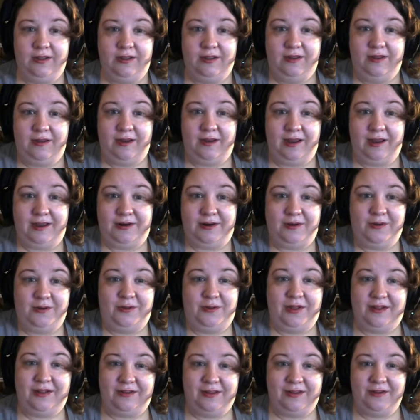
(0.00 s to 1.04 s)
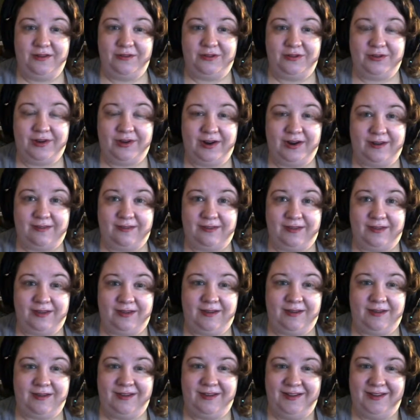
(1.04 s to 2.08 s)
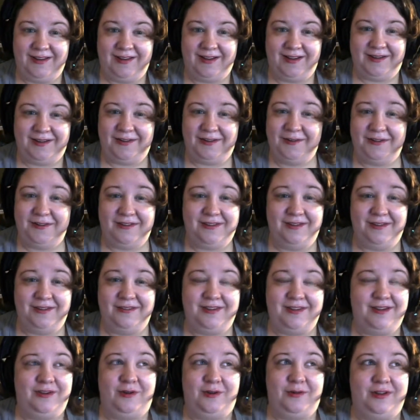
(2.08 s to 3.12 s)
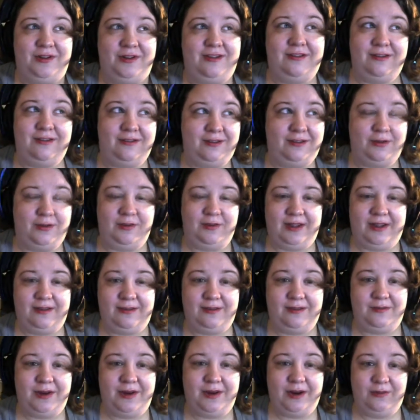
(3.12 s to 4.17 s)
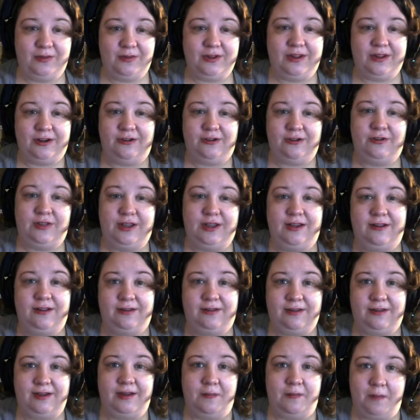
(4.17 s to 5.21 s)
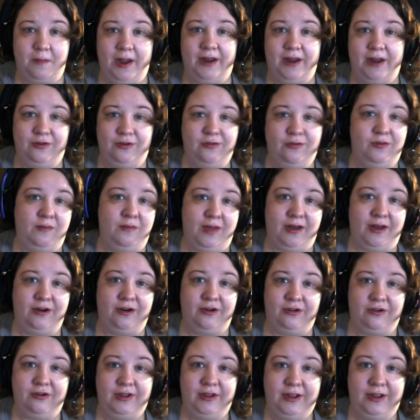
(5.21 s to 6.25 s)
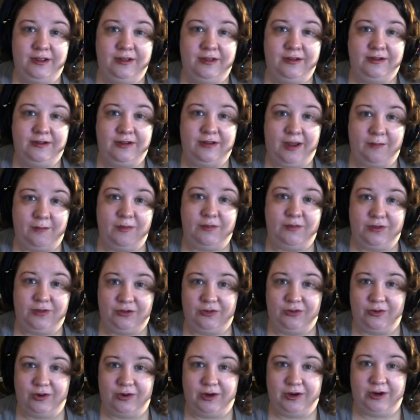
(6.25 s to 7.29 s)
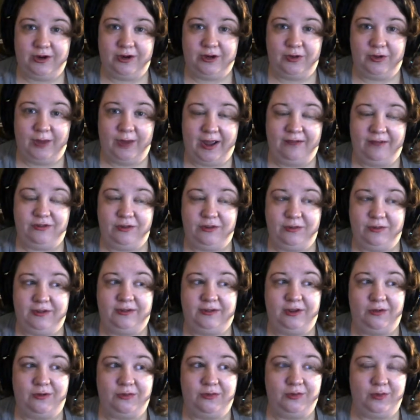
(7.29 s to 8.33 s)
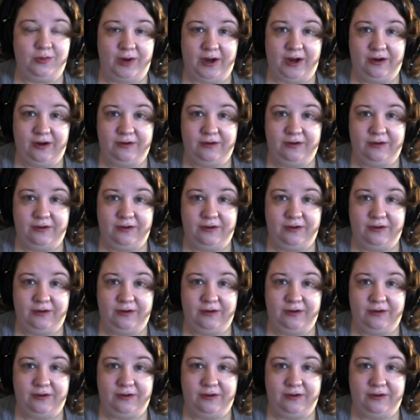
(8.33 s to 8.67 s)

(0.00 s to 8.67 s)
I know that sounds crazy, and I know that sounds like, oh, it's just so easy, but I really do think it's like a mind over matter type of disorder. You have to be self-aware.